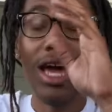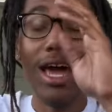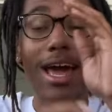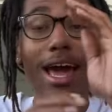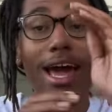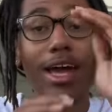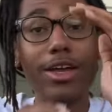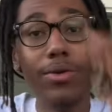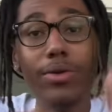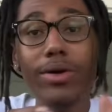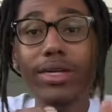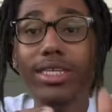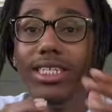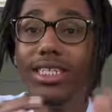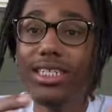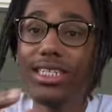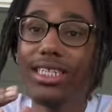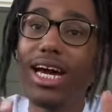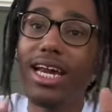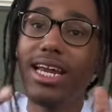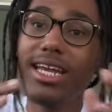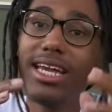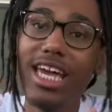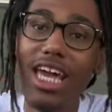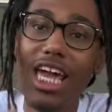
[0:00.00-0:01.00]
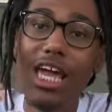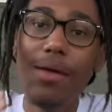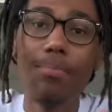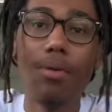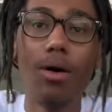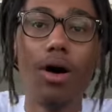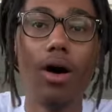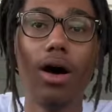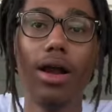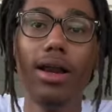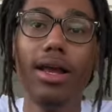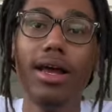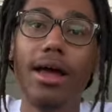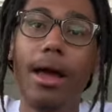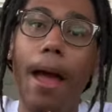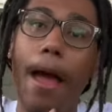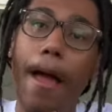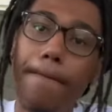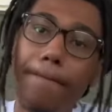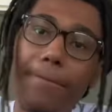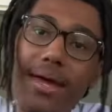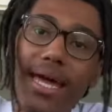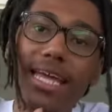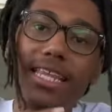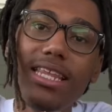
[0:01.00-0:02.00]
And we just got to keep on
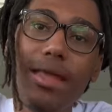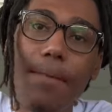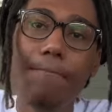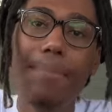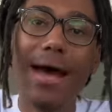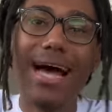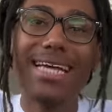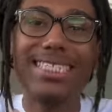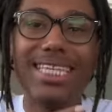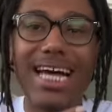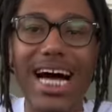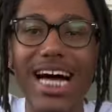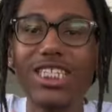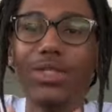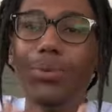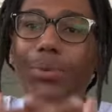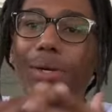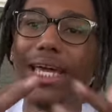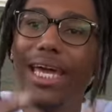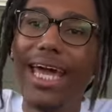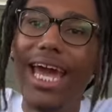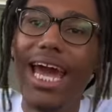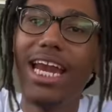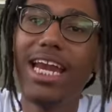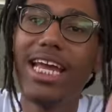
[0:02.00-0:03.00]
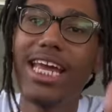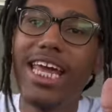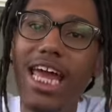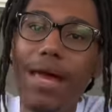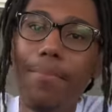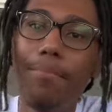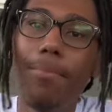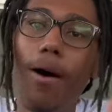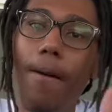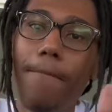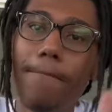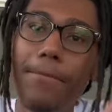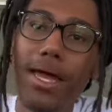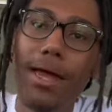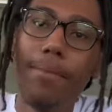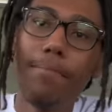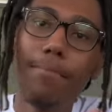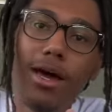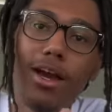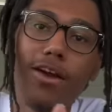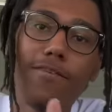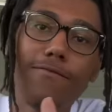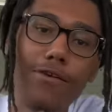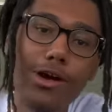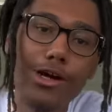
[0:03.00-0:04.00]
being the best us we can and keep on being
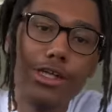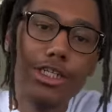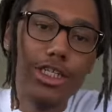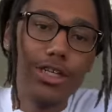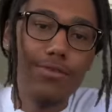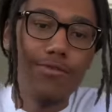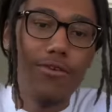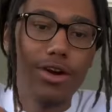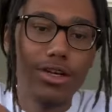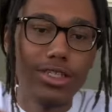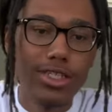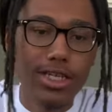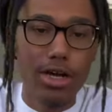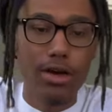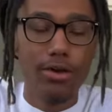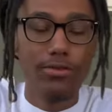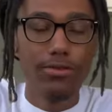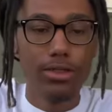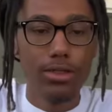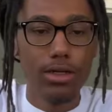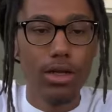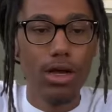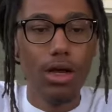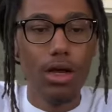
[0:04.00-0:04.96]
better version of ourselves.